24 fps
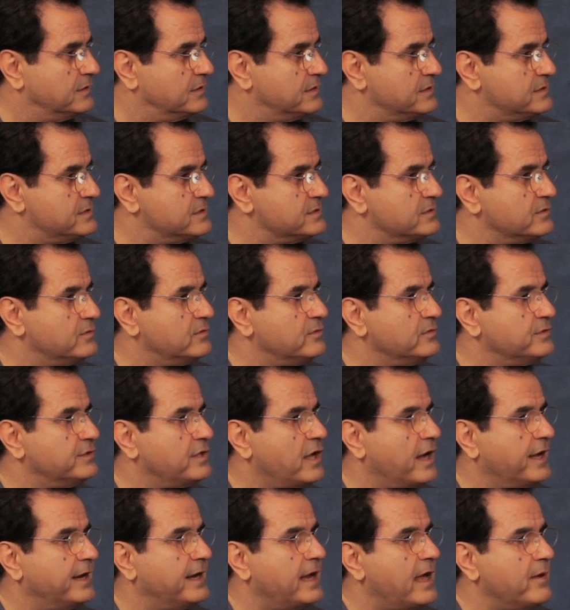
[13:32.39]
This is the whole
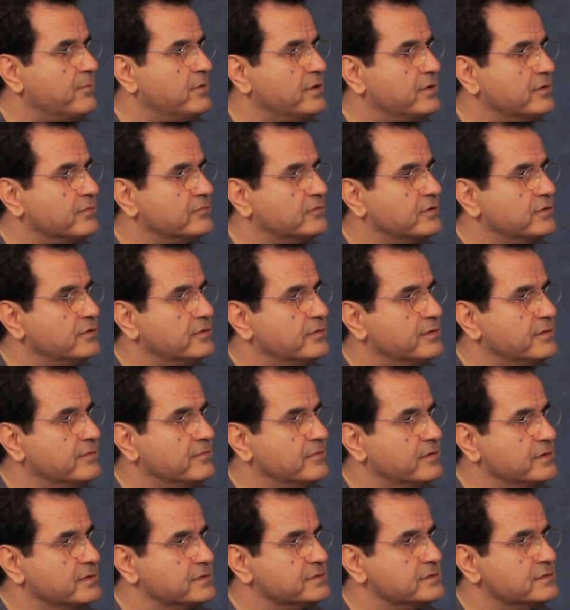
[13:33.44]
dynamic of the
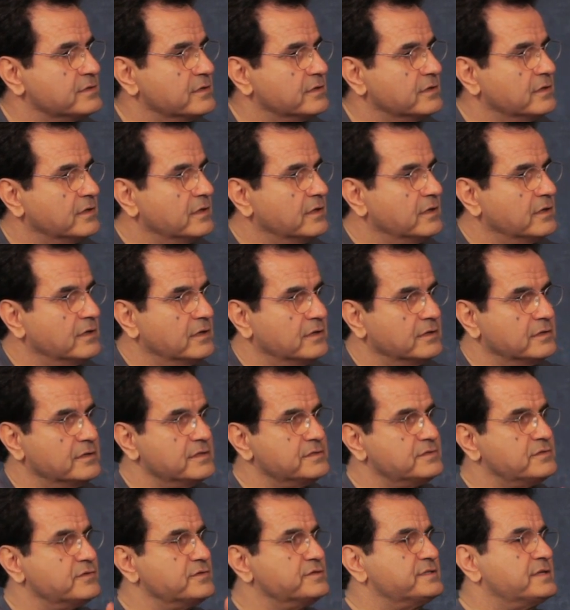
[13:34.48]
universe. Yeah.
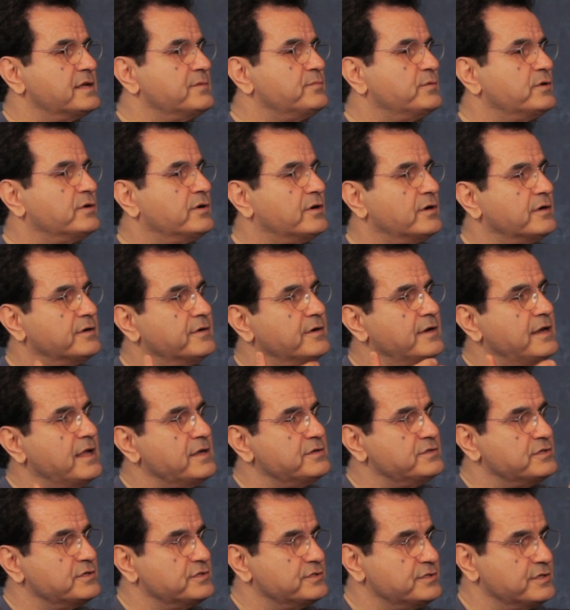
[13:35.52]
This reciprocal
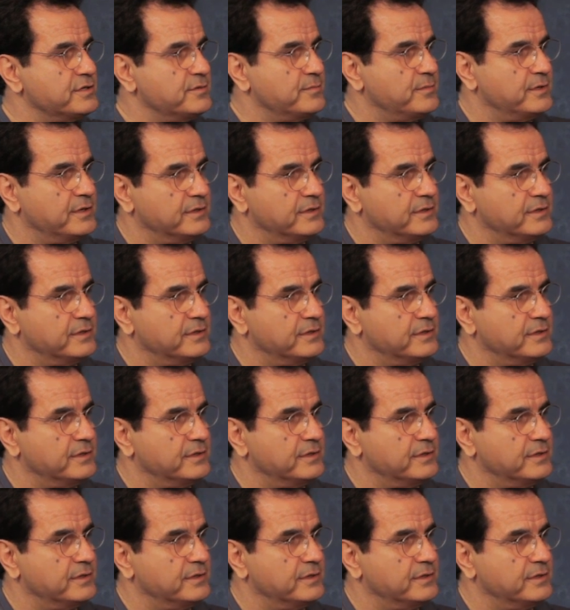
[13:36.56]
relationship.